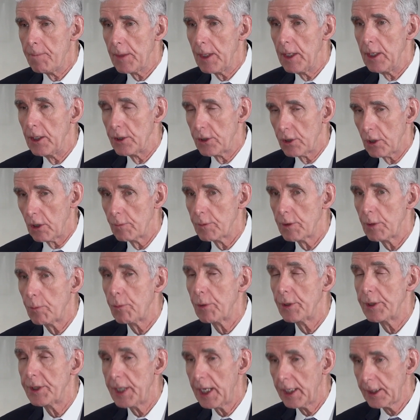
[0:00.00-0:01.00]
in terms of
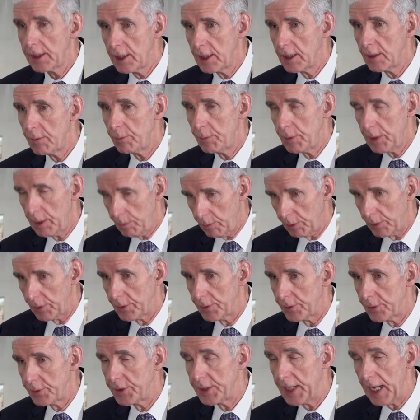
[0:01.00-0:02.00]
protecting
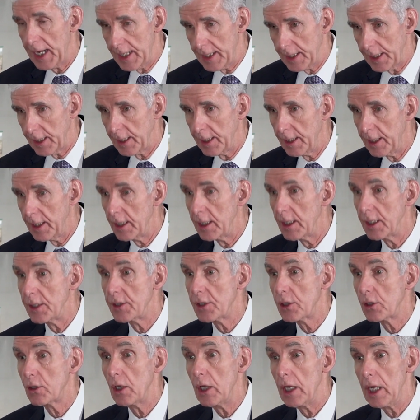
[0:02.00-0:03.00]
people's data,
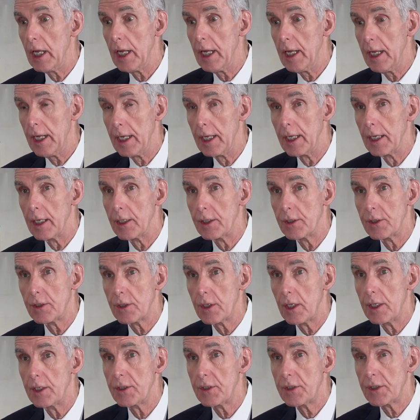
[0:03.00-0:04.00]
is
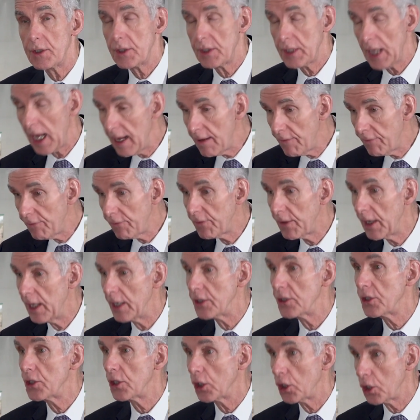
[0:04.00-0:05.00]
safe
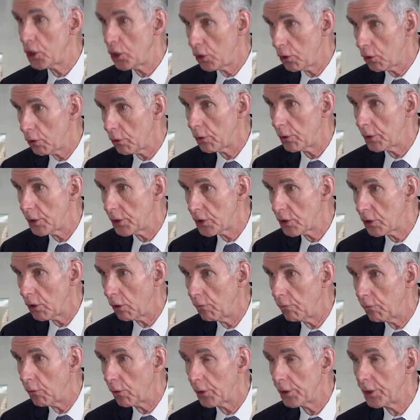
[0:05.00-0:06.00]
and secure and so
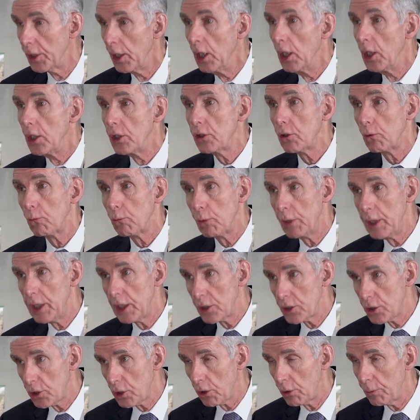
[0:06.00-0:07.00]
forth, to
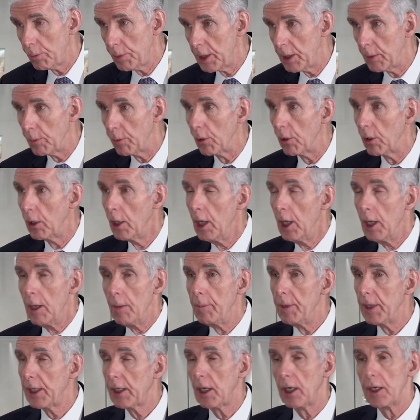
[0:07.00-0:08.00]
reassure people,
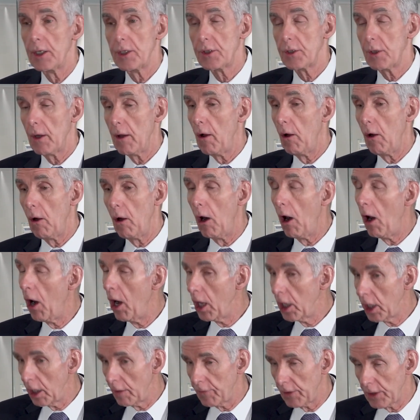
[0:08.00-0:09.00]
because
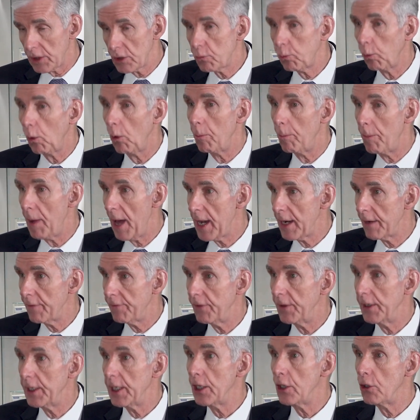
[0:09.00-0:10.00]
all of us will
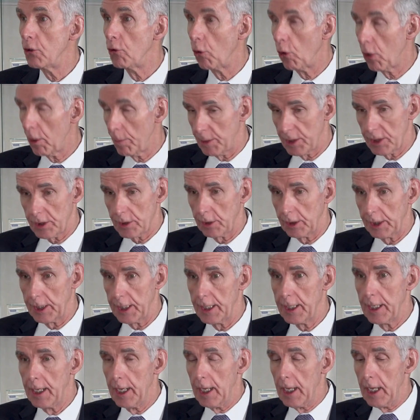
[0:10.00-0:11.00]
benefit
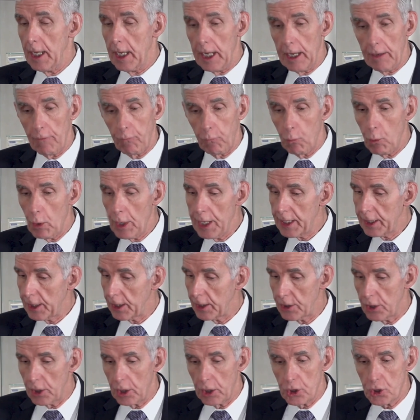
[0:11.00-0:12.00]
enormously if we
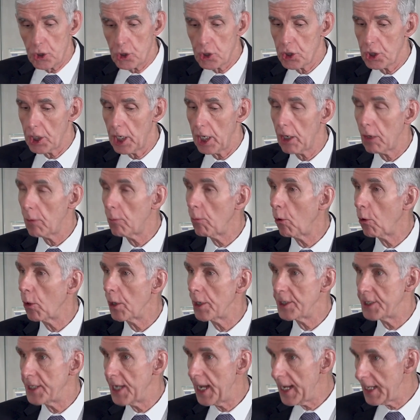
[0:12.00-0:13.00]
can share more
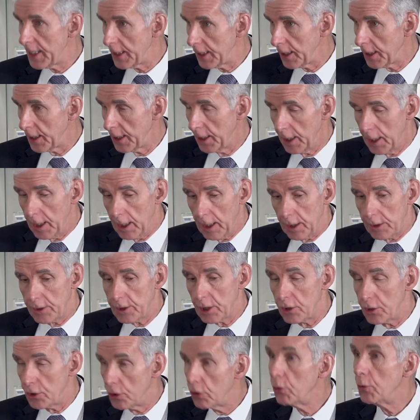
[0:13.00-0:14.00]
data
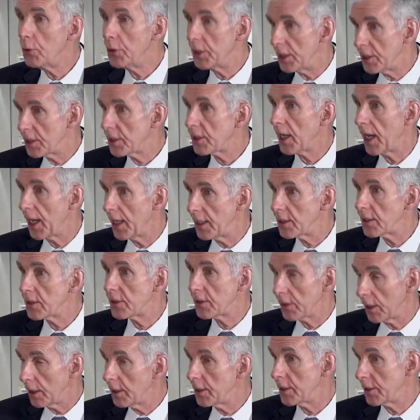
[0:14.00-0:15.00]
to do these kinds of
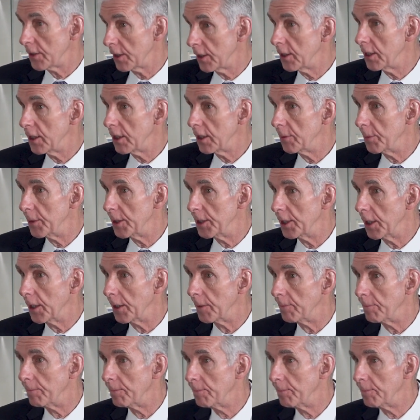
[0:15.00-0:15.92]
studies that need to be done.